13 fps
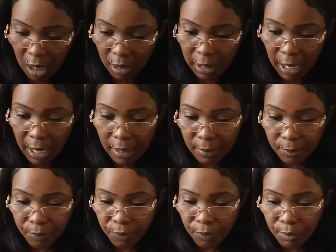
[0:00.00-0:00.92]
okay?
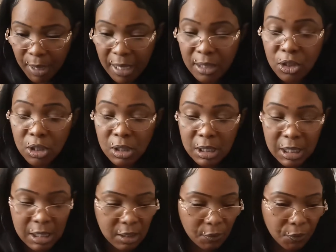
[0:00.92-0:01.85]

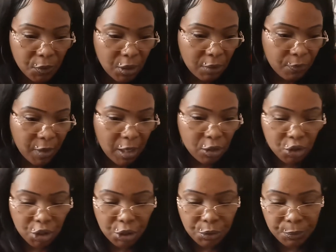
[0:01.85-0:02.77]
Patience is a
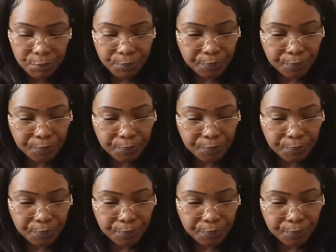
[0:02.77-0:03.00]
virtue.